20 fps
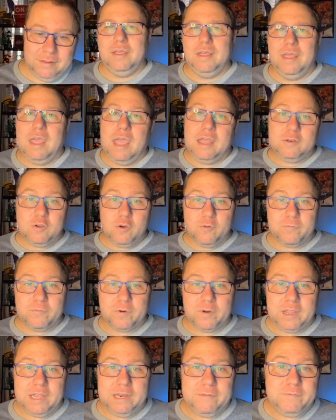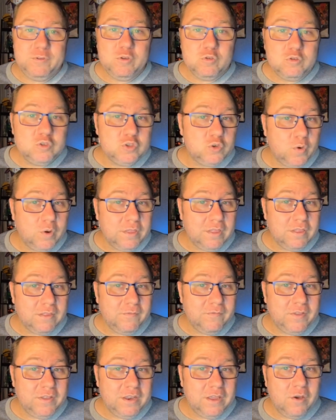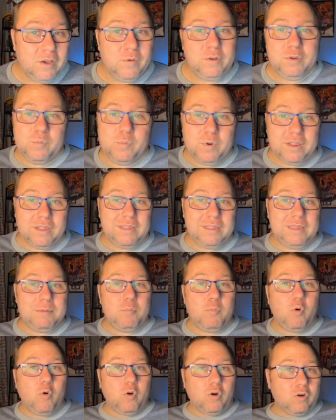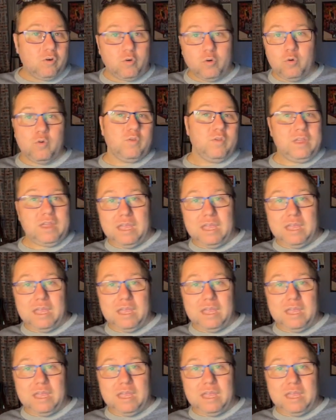And don't forget, if you enjoyed this video and you want to see more cruising